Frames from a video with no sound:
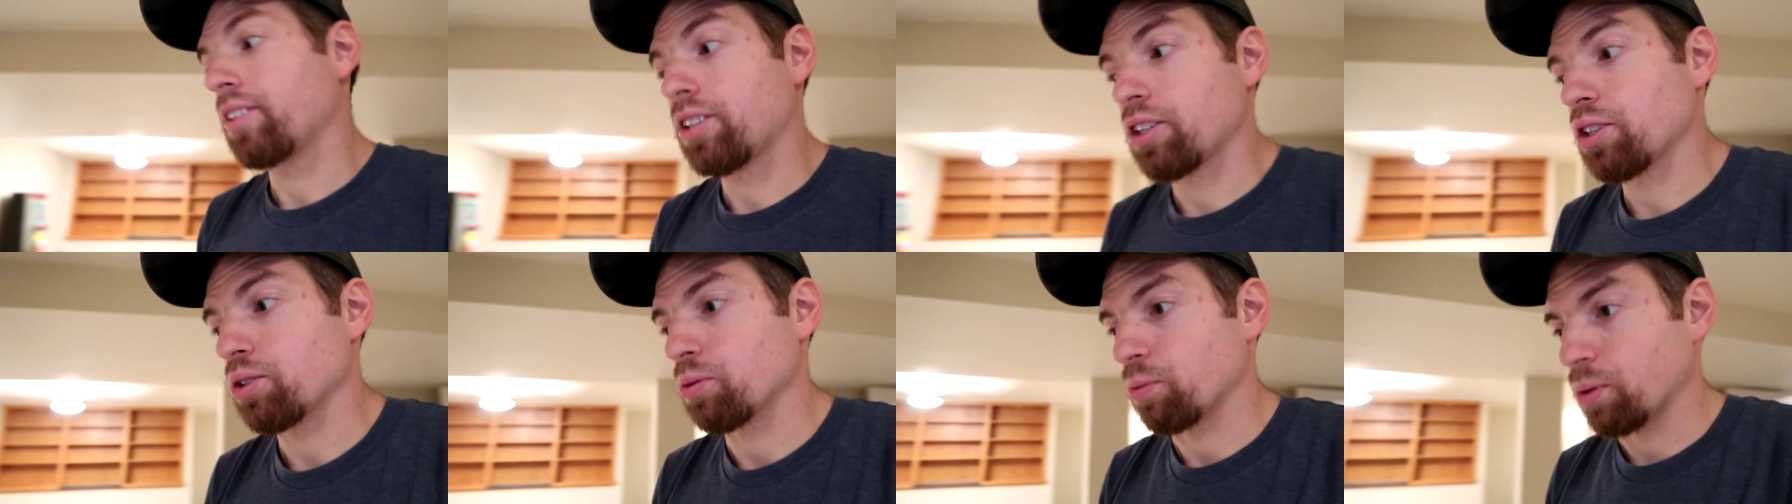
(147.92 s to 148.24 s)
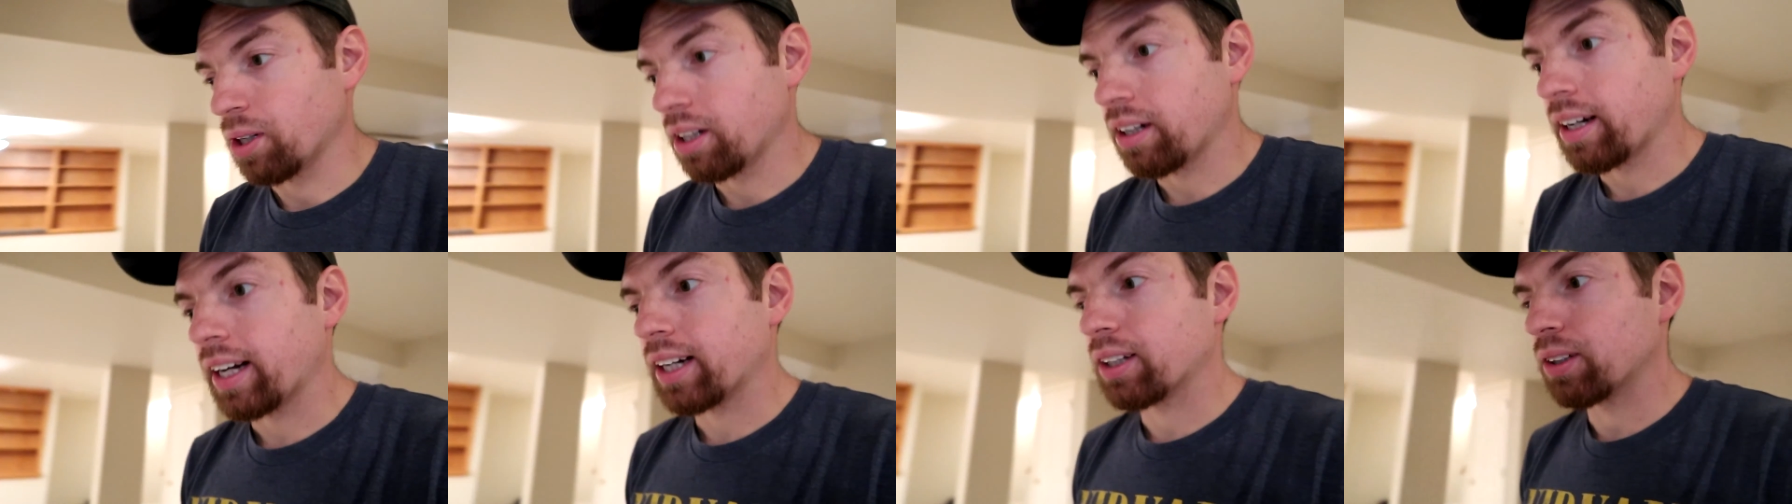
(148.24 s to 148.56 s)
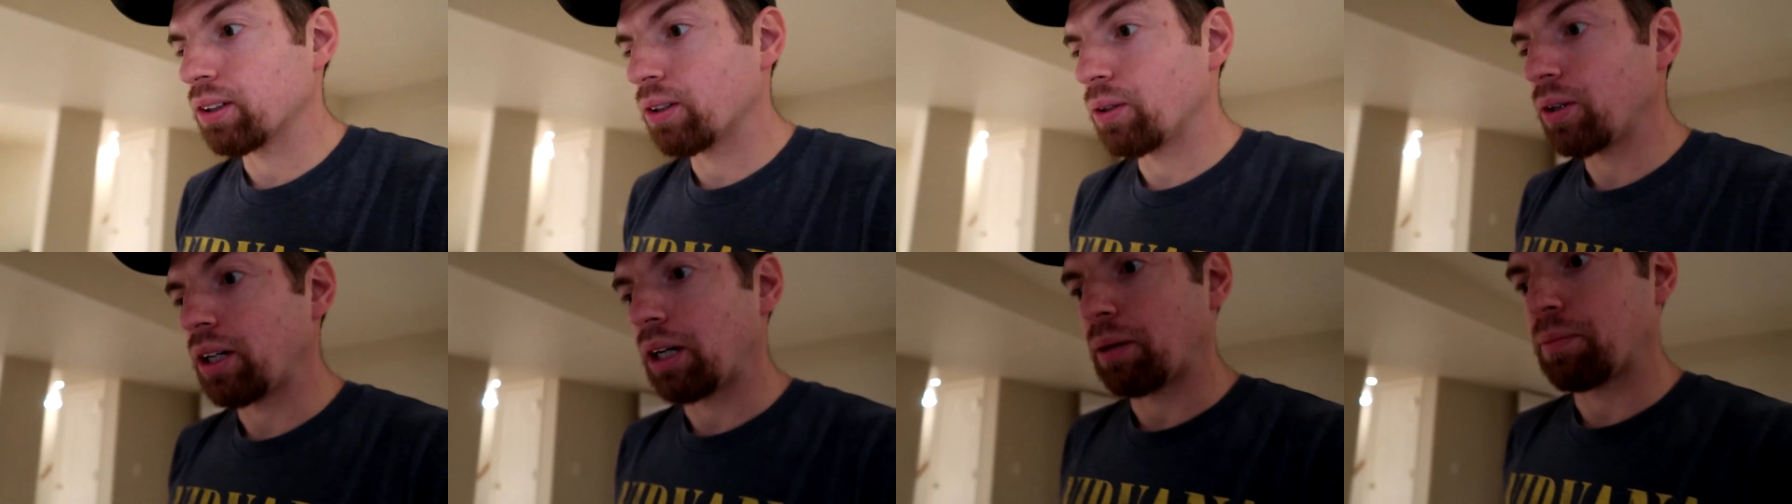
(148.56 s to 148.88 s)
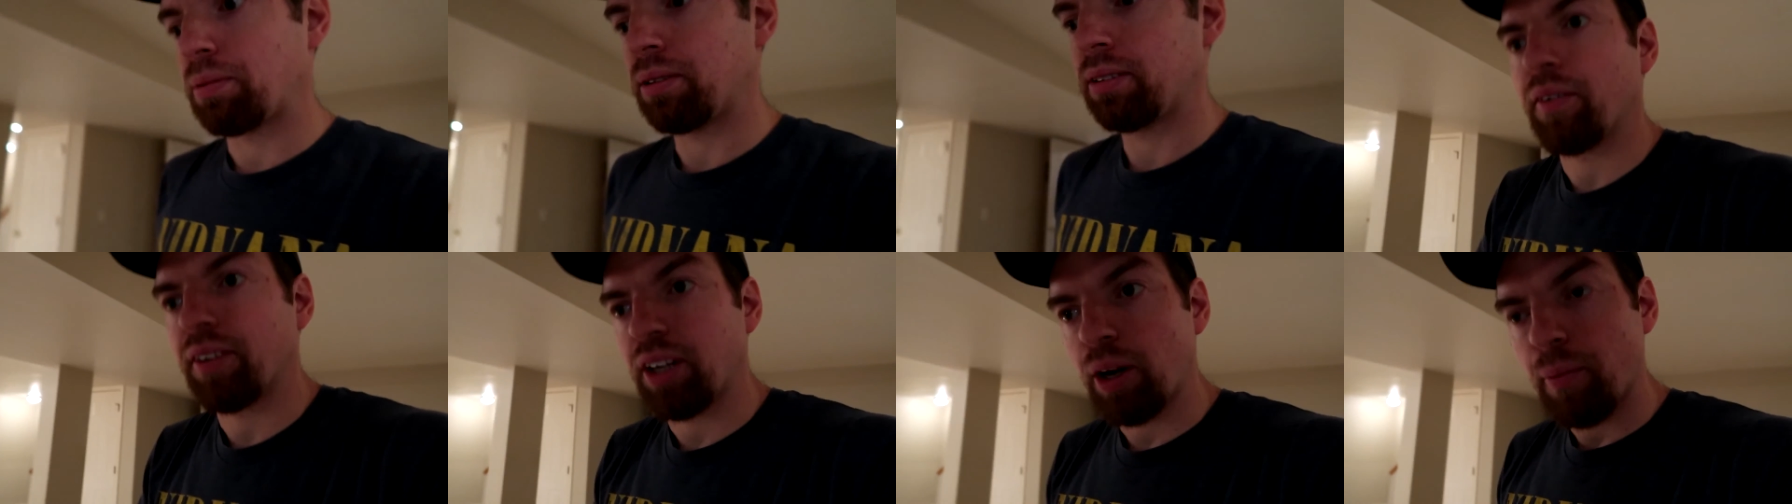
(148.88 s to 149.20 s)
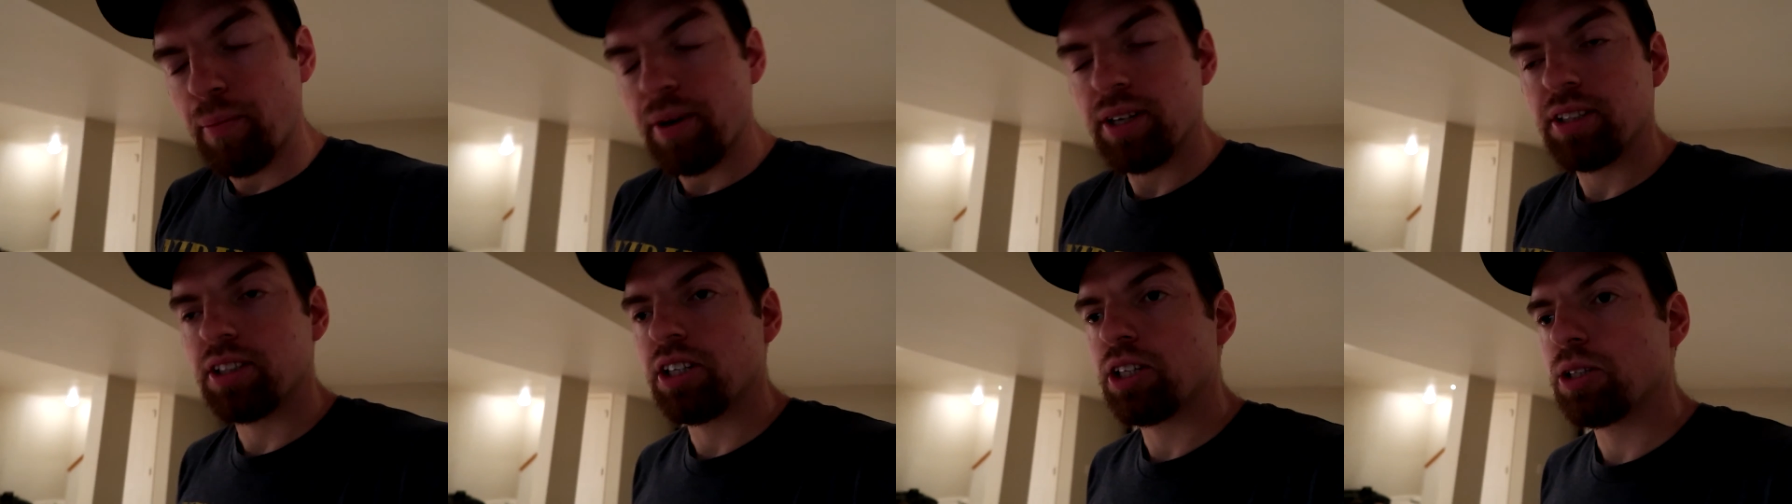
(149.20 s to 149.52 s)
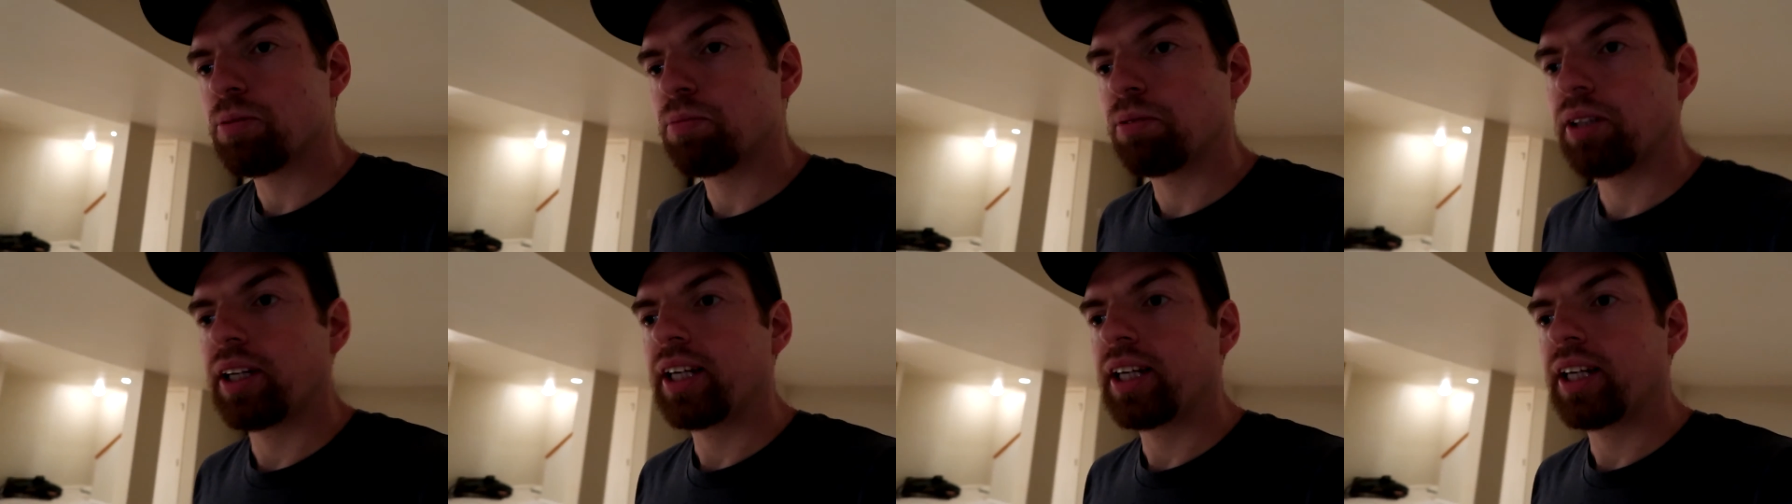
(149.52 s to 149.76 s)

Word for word: This is where I grew up. I'm gonna miss this